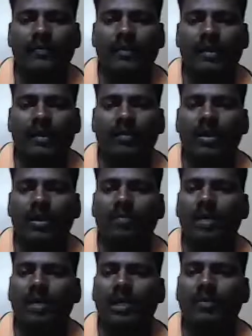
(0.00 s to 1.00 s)
Okay,
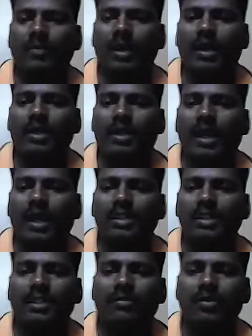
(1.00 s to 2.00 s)
multiply the cash
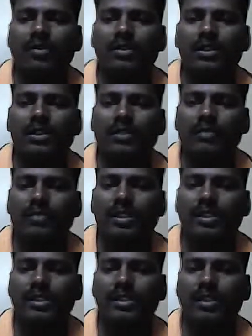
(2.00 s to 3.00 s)
inflows with
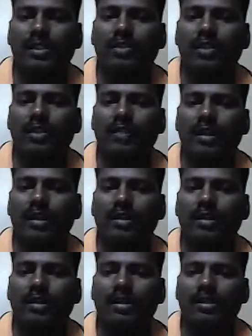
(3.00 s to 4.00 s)
this discounting
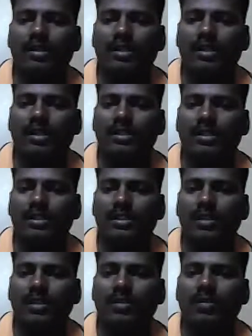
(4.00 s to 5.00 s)
factor, that is
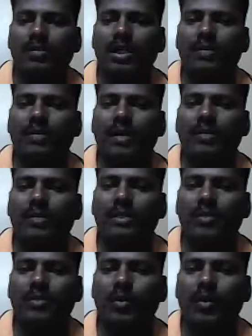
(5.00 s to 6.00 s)
16,000 multiplied by
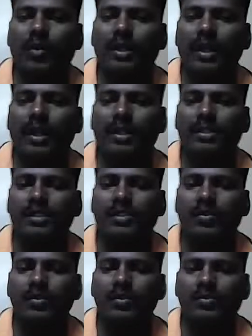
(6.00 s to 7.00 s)

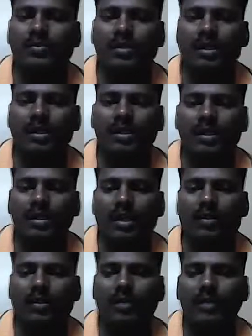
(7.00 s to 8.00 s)
0.862.
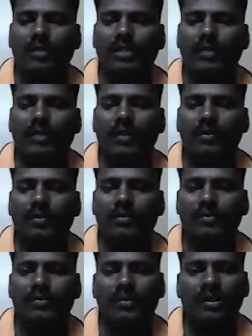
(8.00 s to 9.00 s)
Calculate present value.
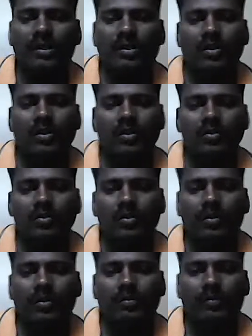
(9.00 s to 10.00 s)
So